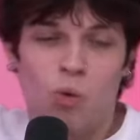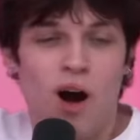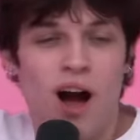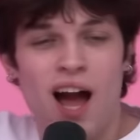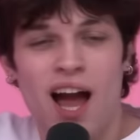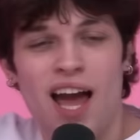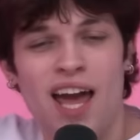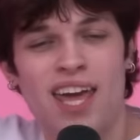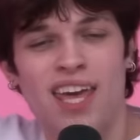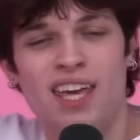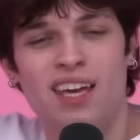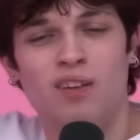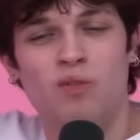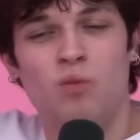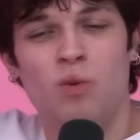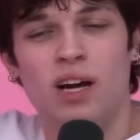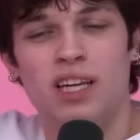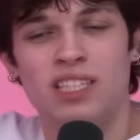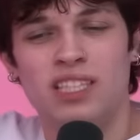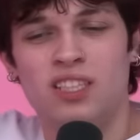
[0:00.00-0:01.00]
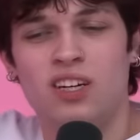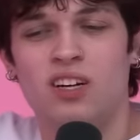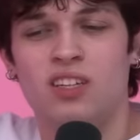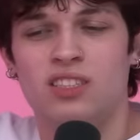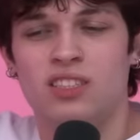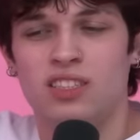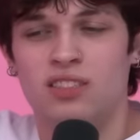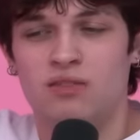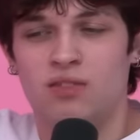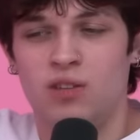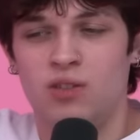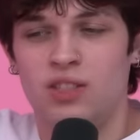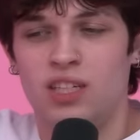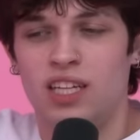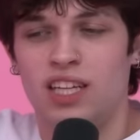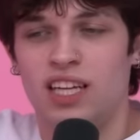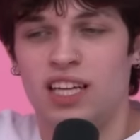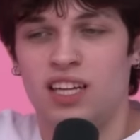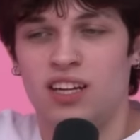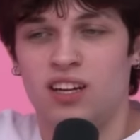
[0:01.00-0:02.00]
why why is it constantly
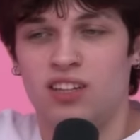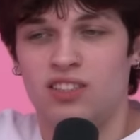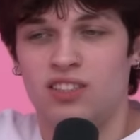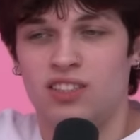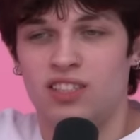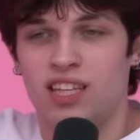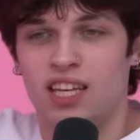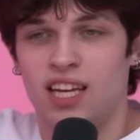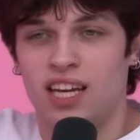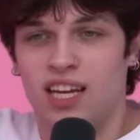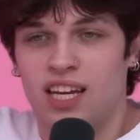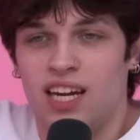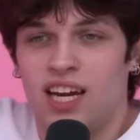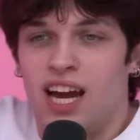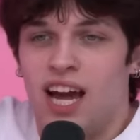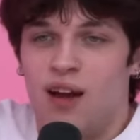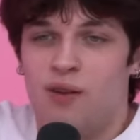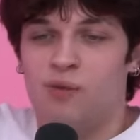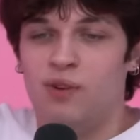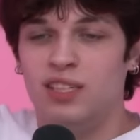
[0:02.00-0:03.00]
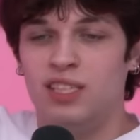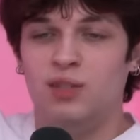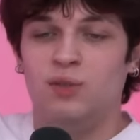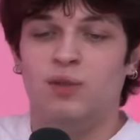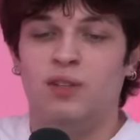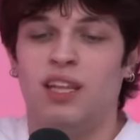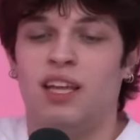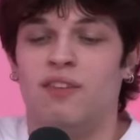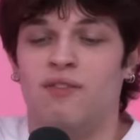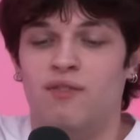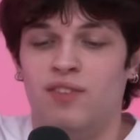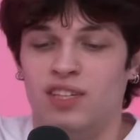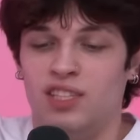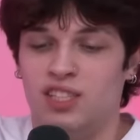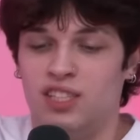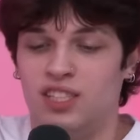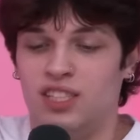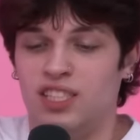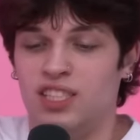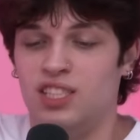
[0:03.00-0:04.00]
rotating and not just like I wish it would like
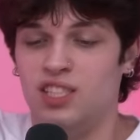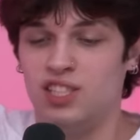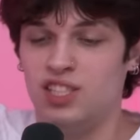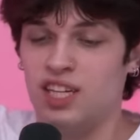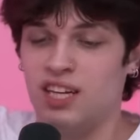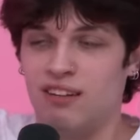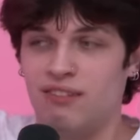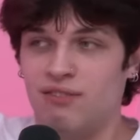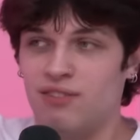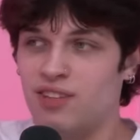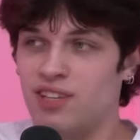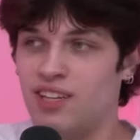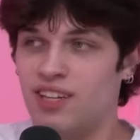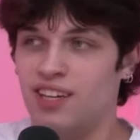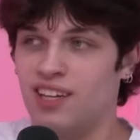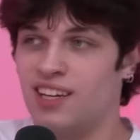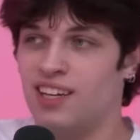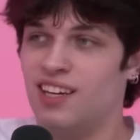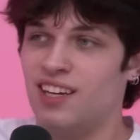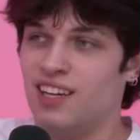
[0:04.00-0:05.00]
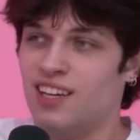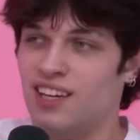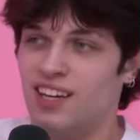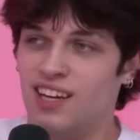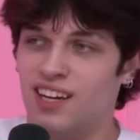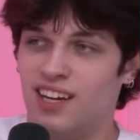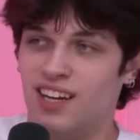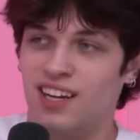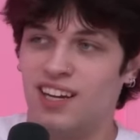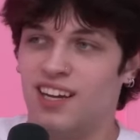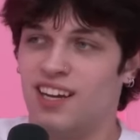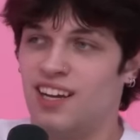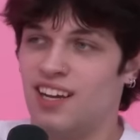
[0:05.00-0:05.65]
viciously shift. That's